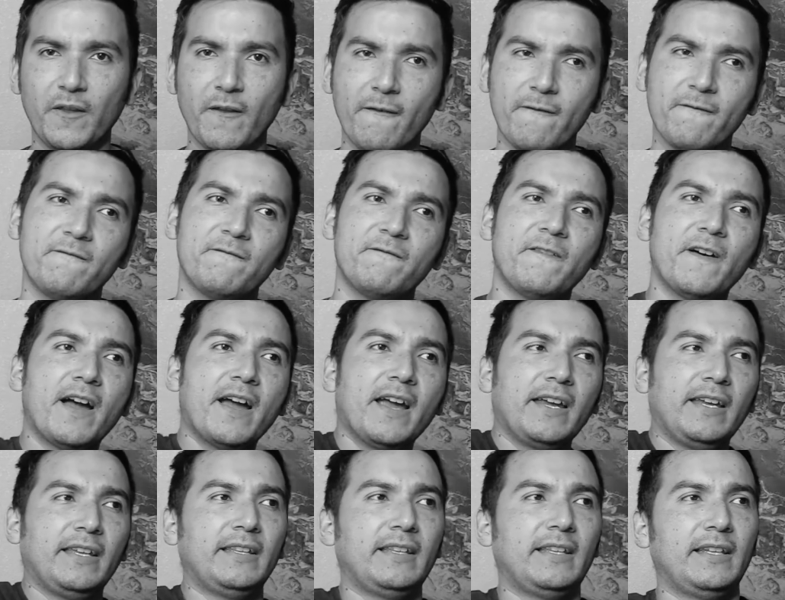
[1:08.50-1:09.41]

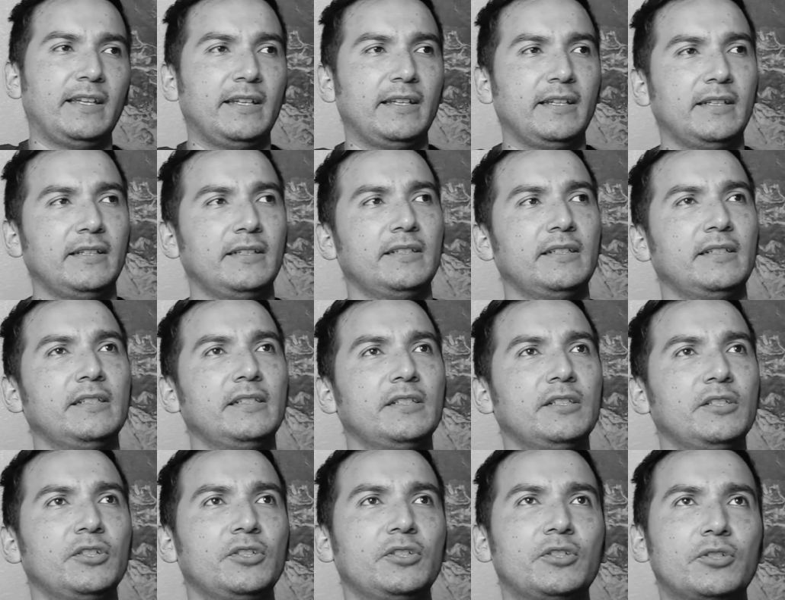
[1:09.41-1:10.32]
find the
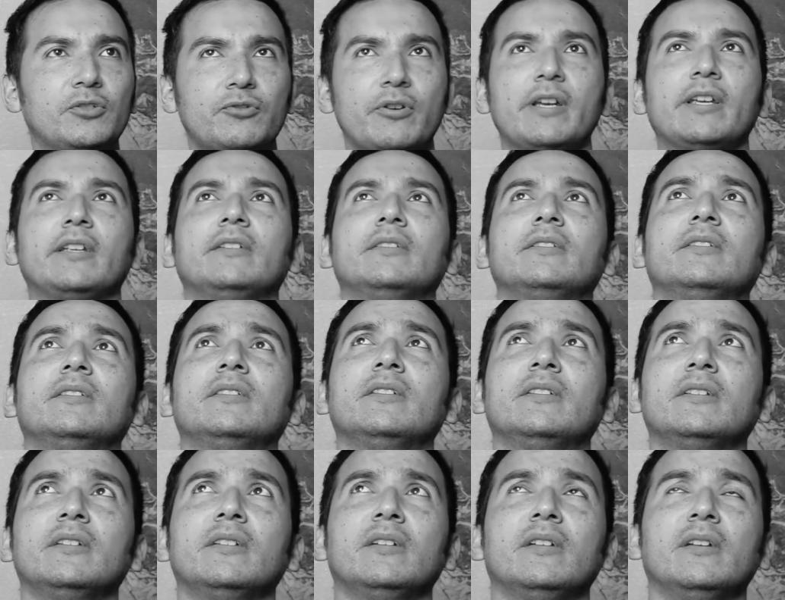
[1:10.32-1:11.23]
strength
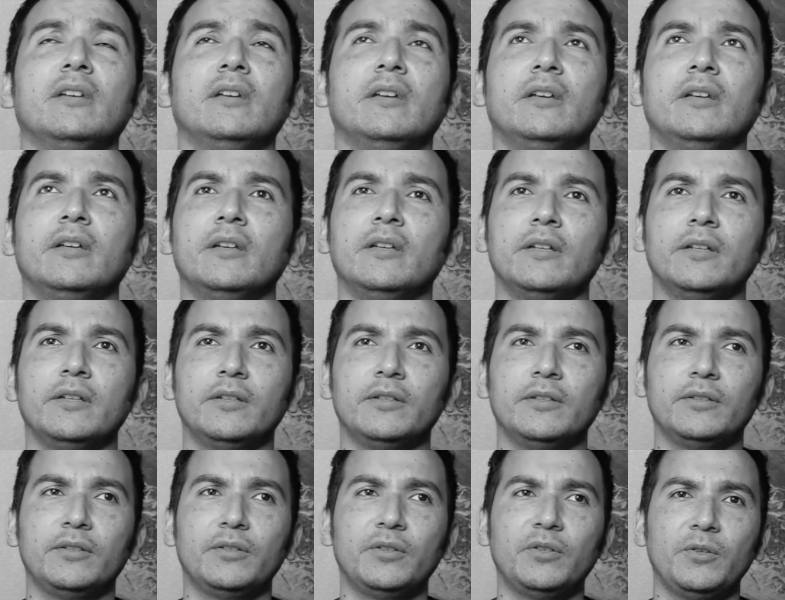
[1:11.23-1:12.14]

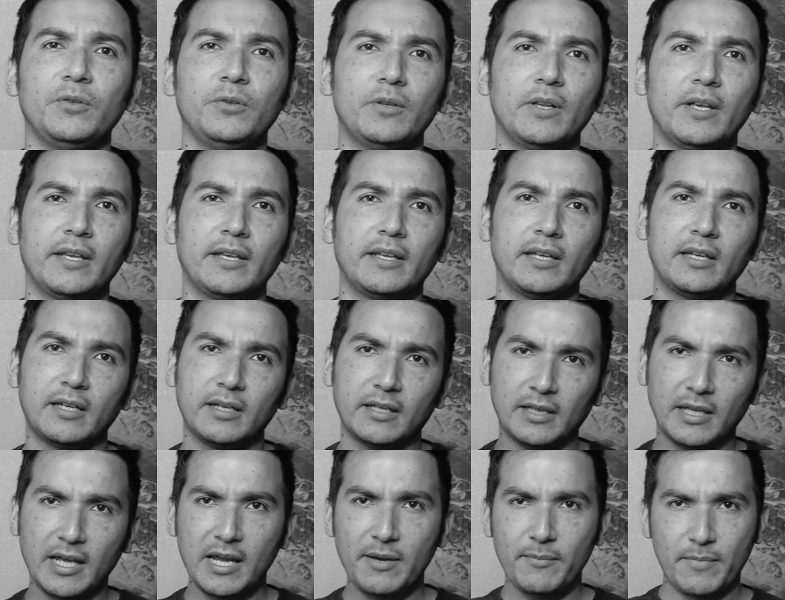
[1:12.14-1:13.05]
to like
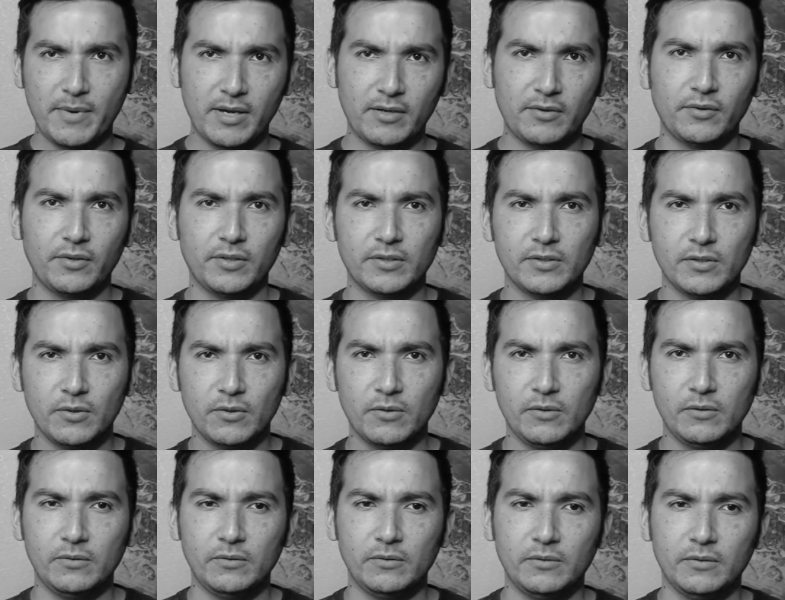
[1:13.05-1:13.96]
climb out of this
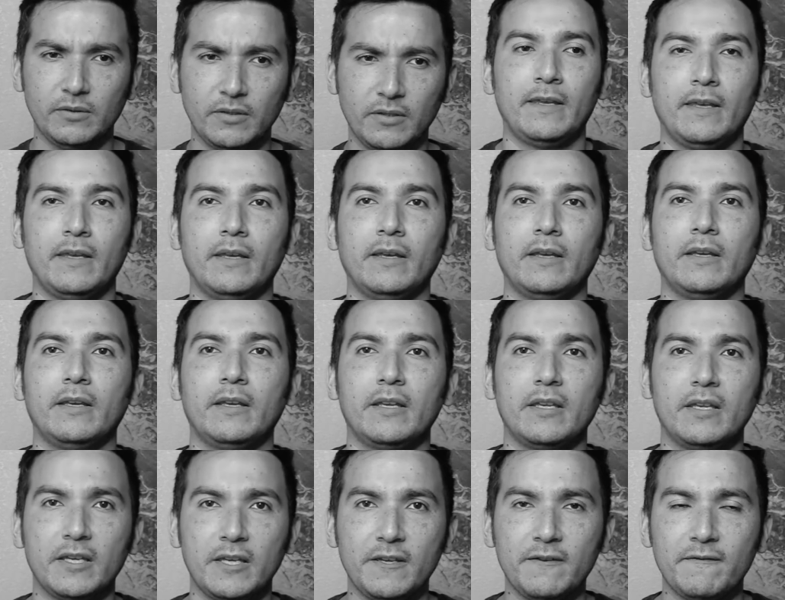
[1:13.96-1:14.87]
hole.
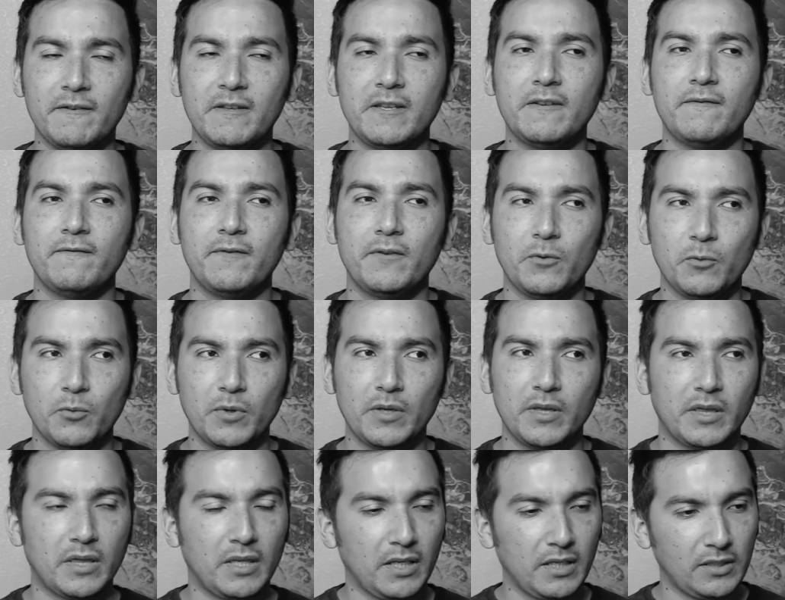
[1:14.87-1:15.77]
Even if you
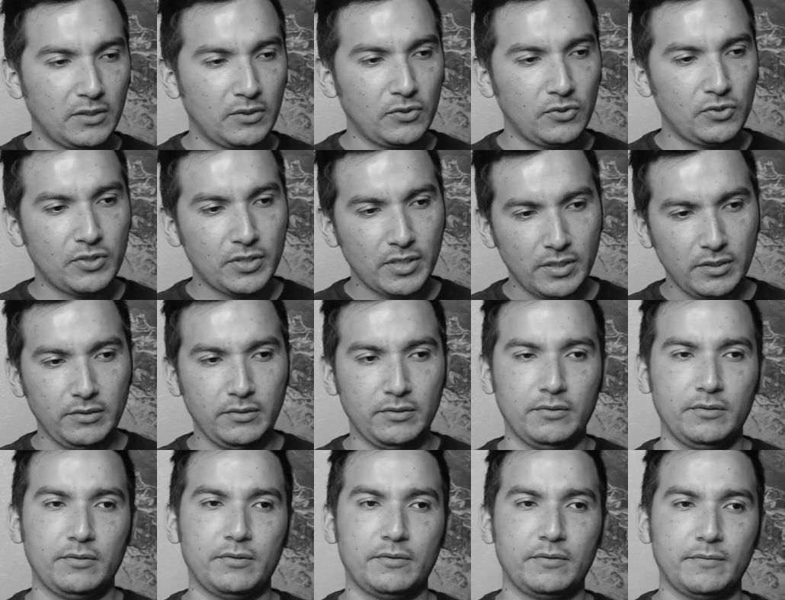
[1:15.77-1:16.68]
want things to
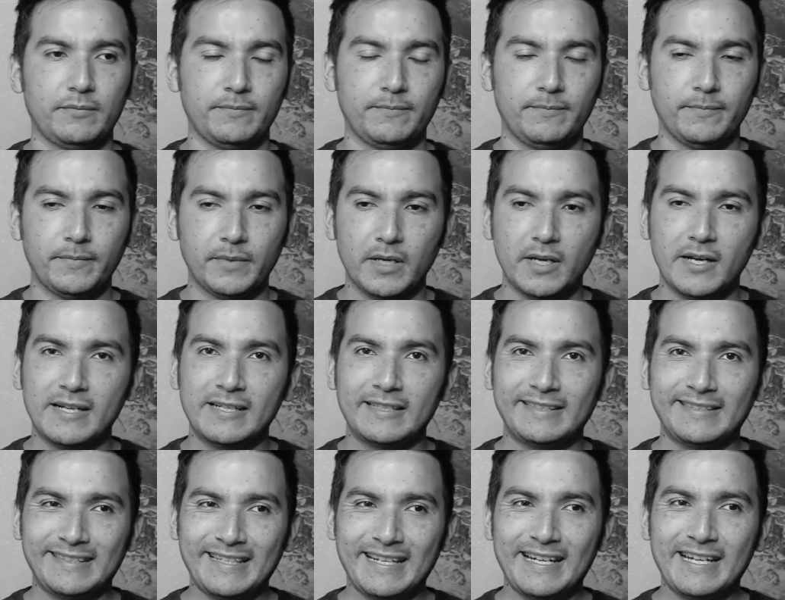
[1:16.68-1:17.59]
change,
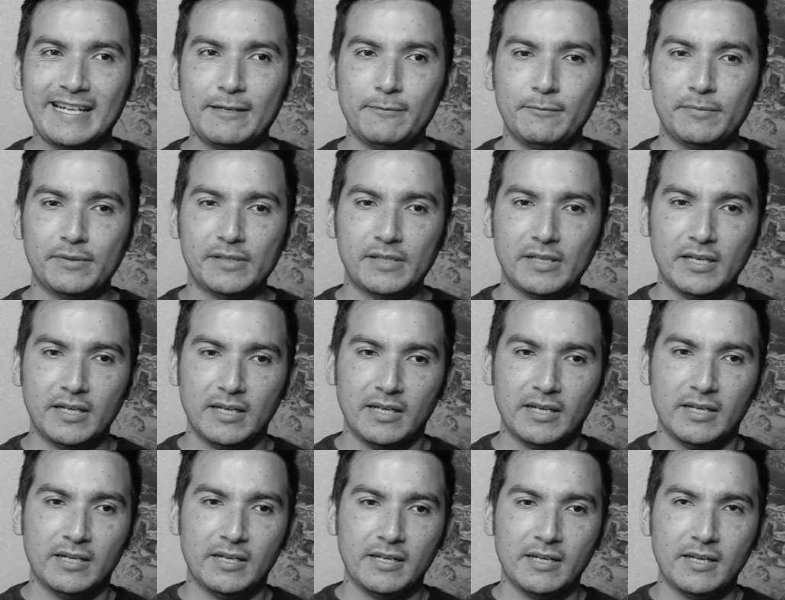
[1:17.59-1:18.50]
at times,
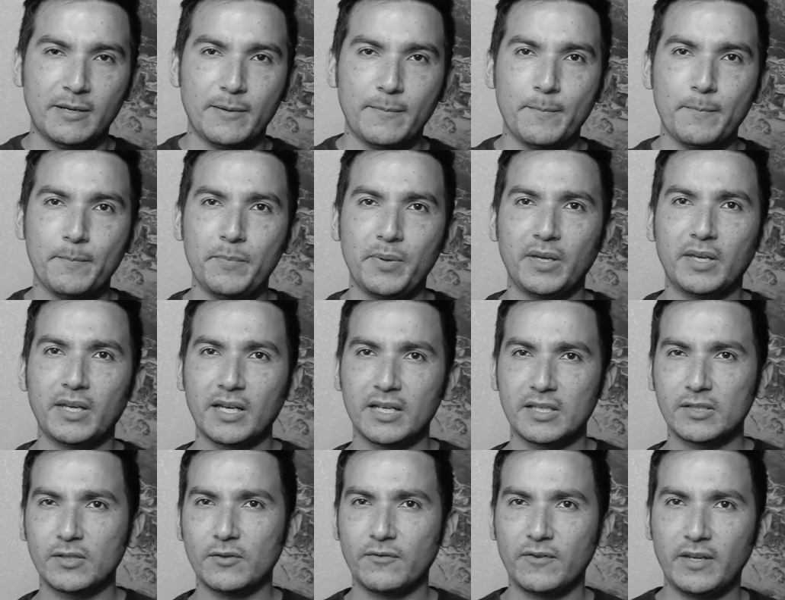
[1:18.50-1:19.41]

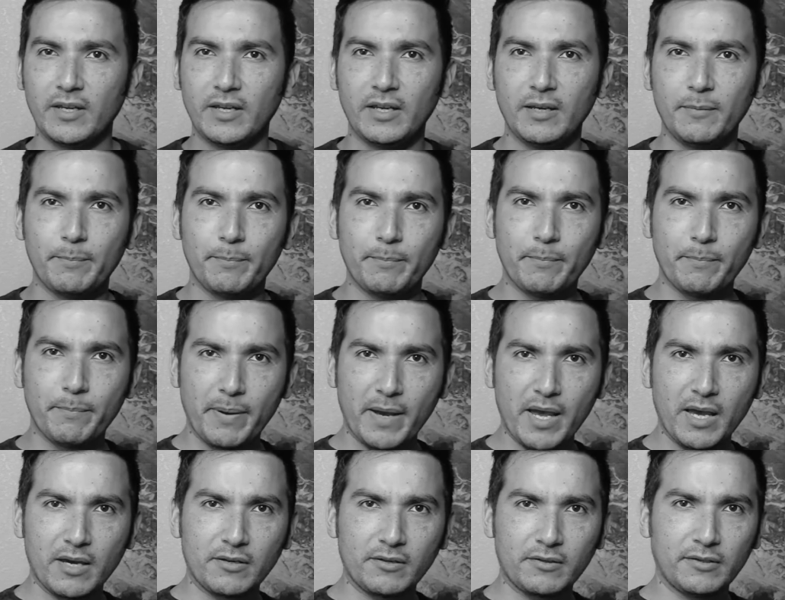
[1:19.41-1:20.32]
because of the
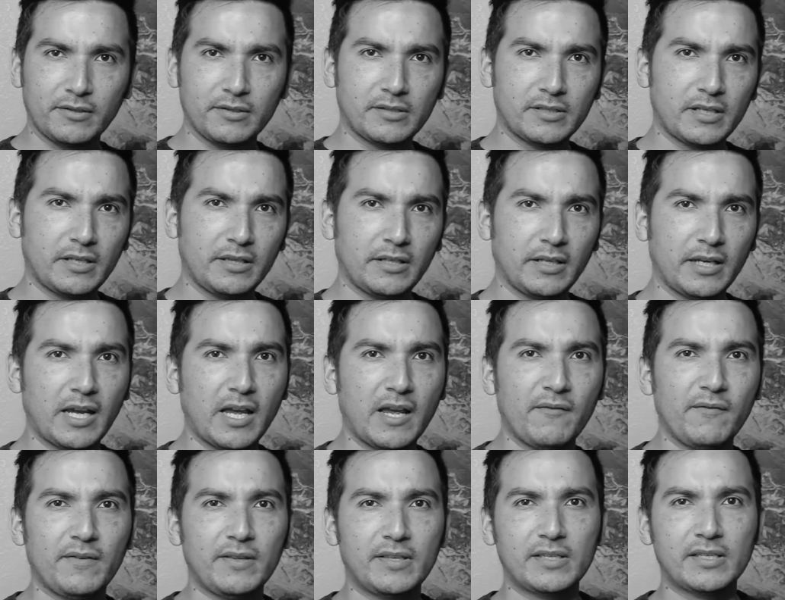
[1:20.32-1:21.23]
patterns and the
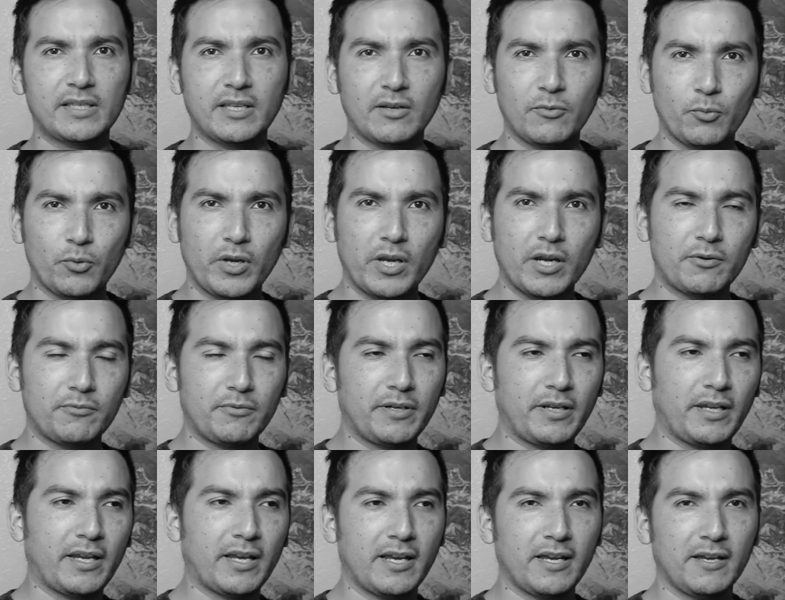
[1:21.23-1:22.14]
habits that we
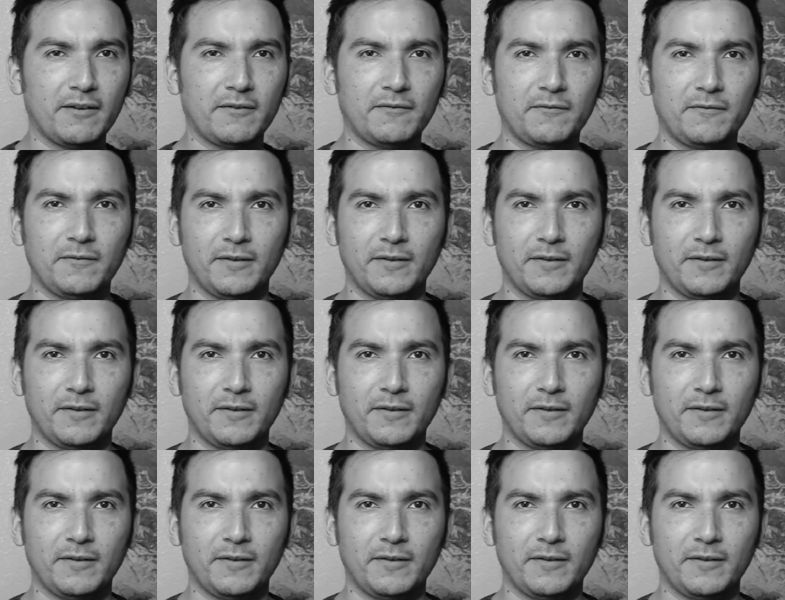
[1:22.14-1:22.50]
already have,